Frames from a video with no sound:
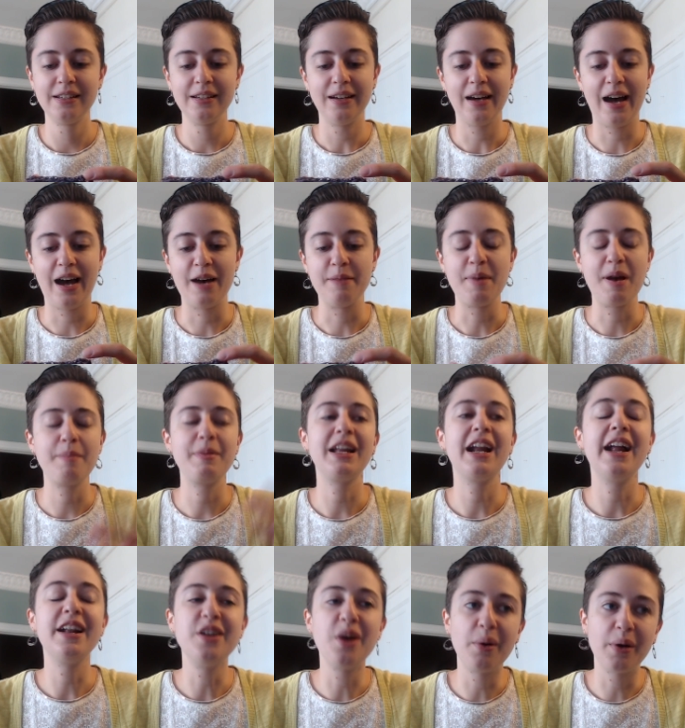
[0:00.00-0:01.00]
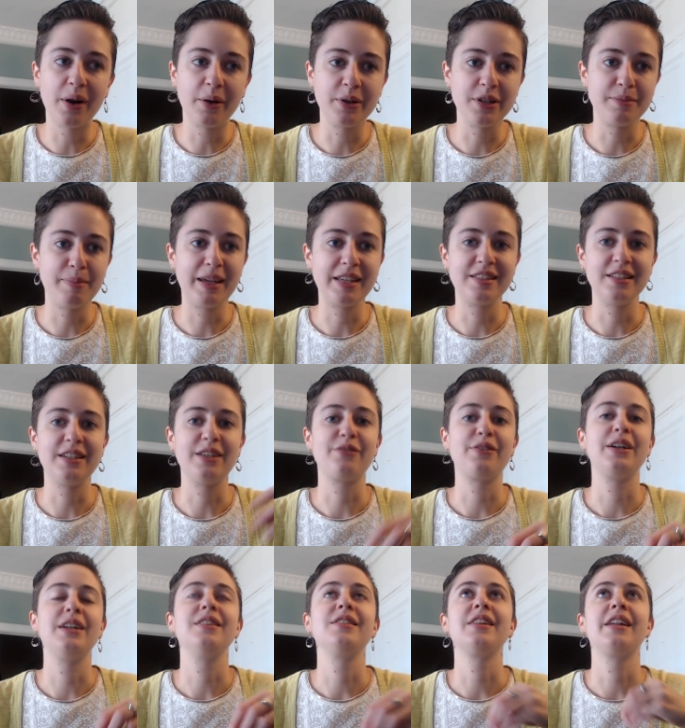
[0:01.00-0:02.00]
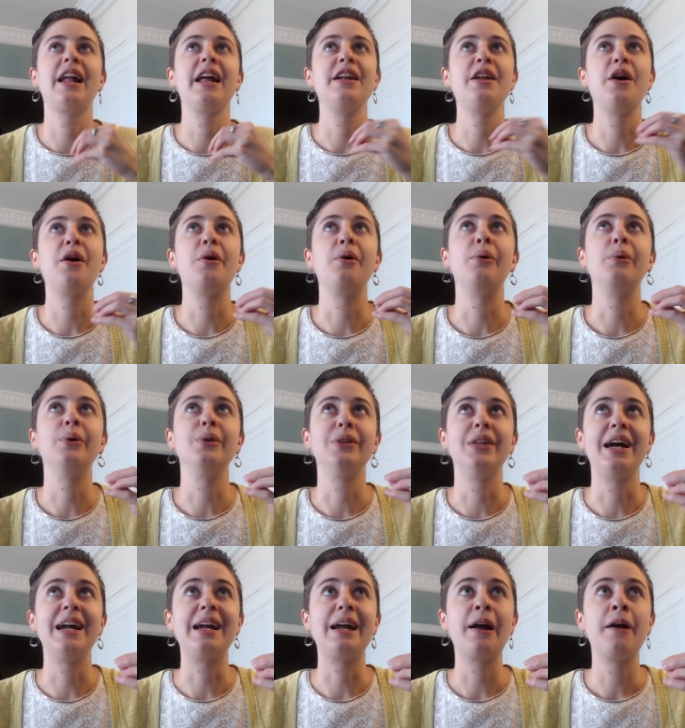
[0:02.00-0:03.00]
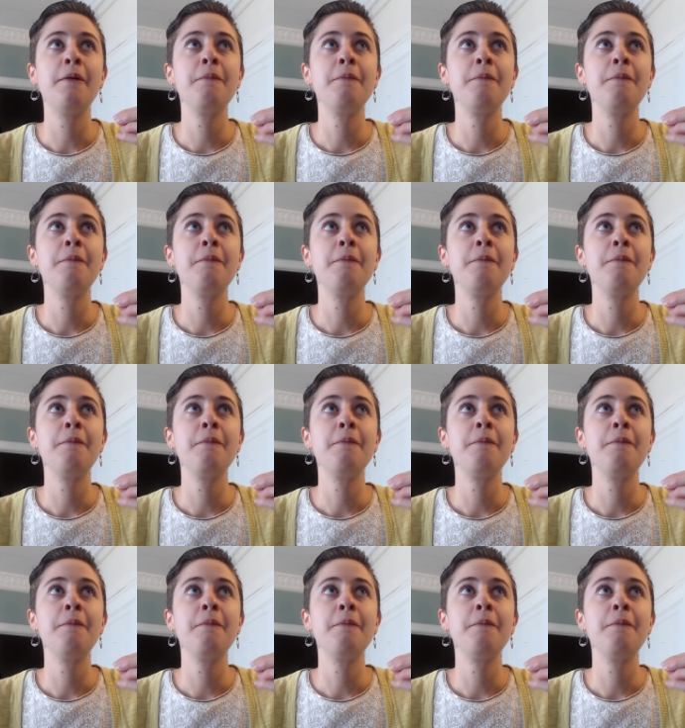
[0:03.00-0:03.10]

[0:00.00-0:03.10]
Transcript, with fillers: Um, I mean, I know it always makes a difference, and I know like